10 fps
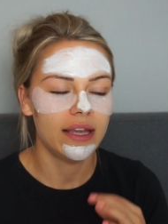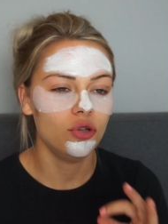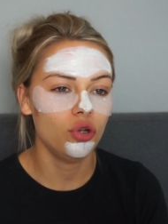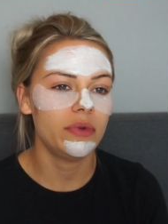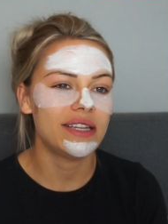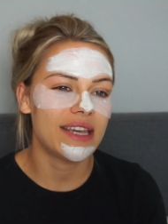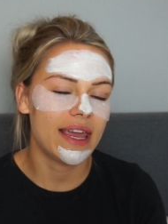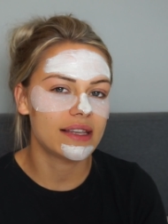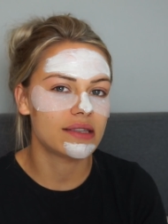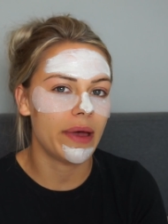It normally
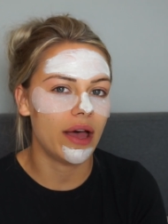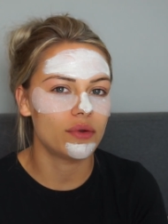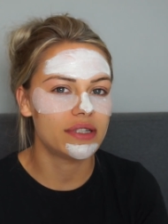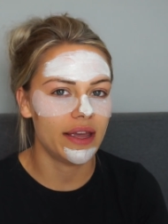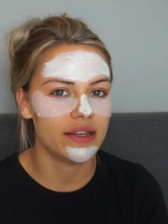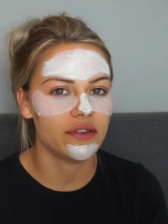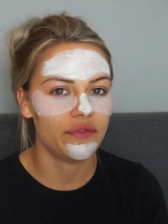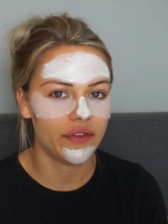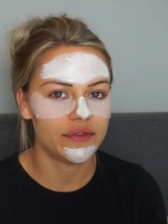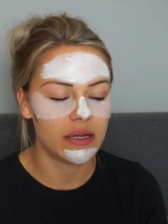takes about 10 to
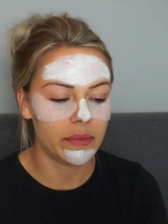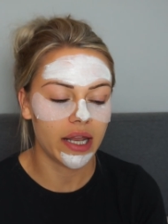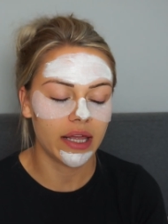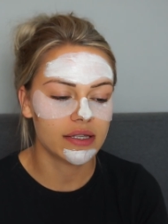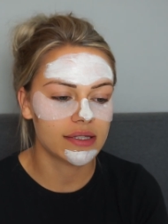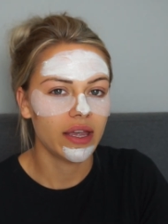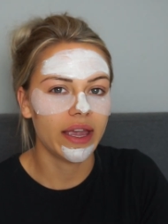15 minutes.